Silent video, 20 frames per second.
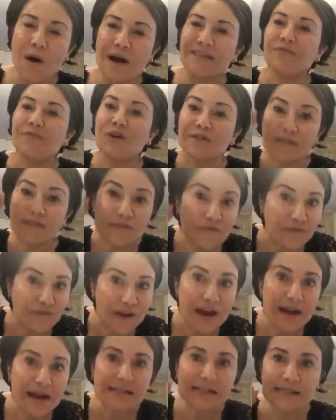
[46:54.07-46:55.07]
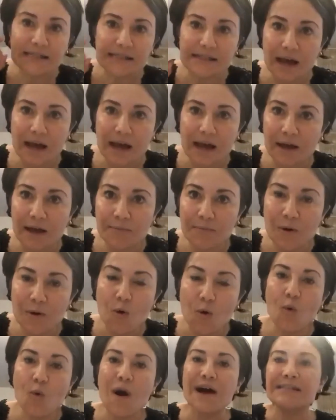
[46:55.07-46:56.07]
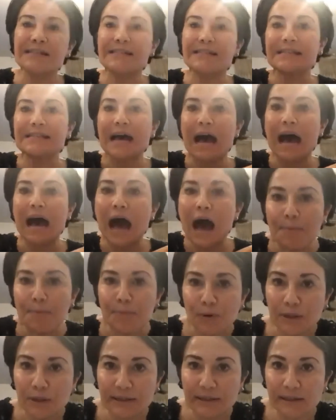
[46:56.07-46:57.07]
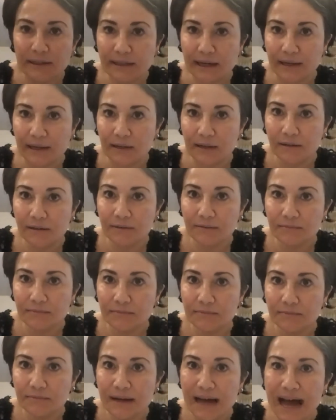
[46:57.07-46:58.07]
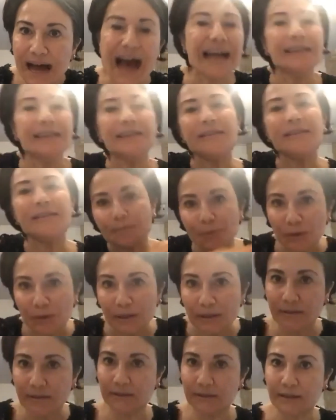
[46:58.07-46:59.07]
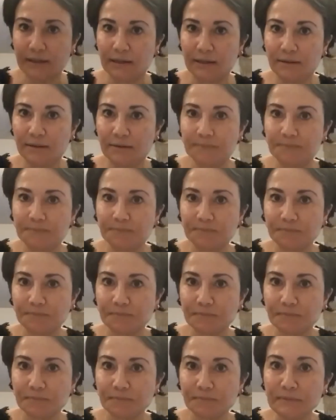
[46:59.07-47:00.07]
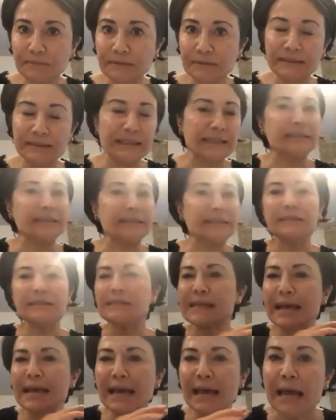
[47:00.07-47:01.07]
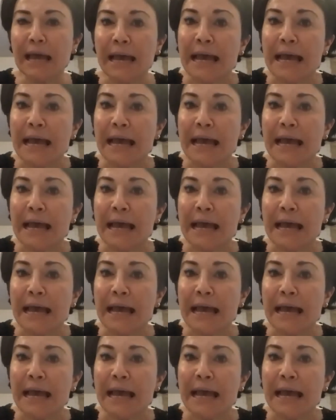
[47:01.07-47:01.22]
for the first time was apolitical, anti-political. They didn't say,